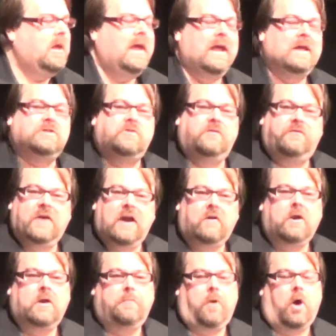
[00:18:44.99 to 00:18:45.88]
It's
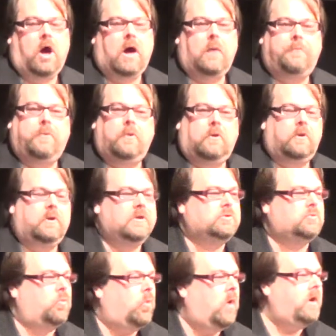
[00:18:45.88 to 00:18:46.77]
very popular,
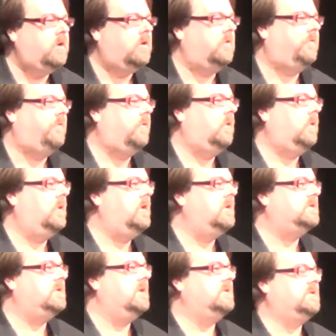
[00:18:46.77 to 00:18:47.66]
it's wonderful,
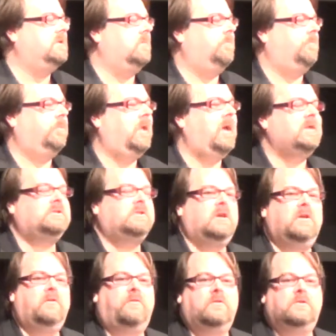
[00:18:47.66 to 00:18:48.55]
it's a
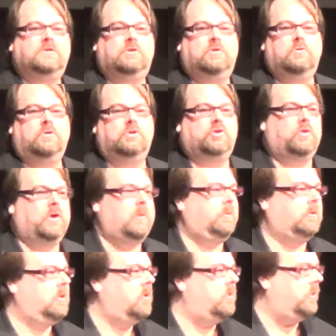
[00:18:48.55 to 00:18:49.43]
blessing for students who are
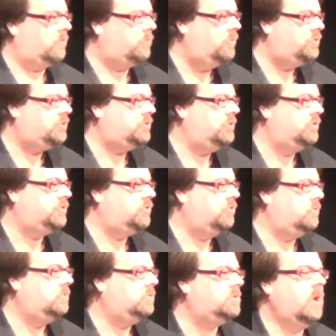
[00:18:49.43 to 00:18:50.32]
able to go to Christian
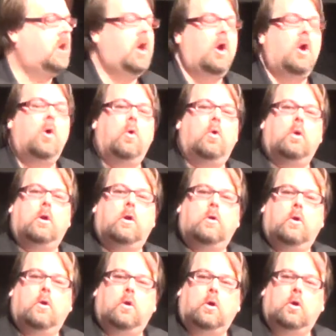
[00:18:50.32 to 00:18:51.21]
schools or
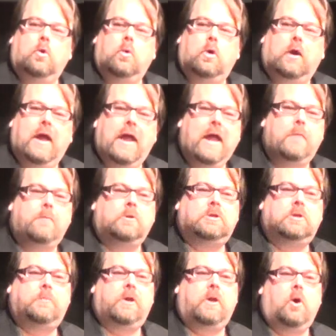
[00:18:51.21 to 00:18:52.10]
who are
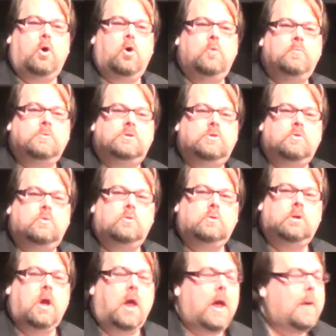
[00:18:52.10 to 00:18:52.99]
able to be
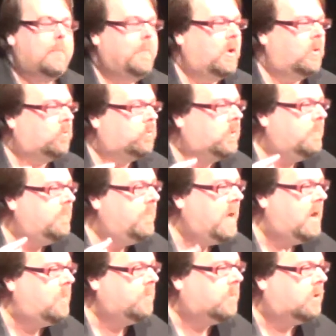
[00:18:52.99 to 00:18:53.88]
homeschooled. But
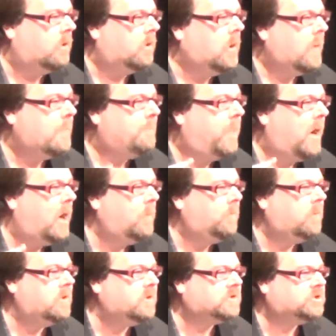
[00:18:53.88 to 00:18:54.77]
remember,
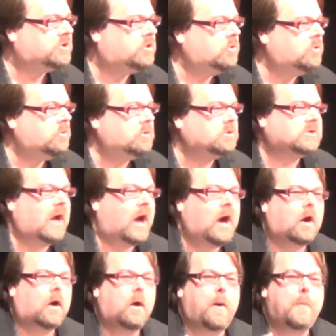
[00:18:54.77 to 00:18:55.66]
public schools
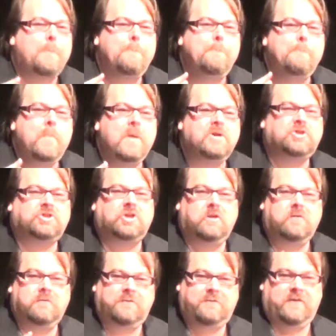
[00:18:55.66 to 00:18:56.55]
are a
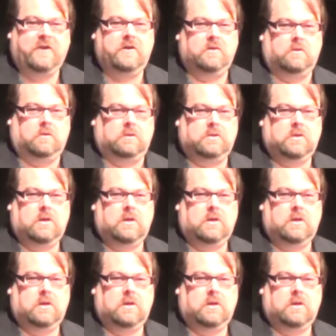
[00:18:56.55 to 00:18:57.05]
mission field.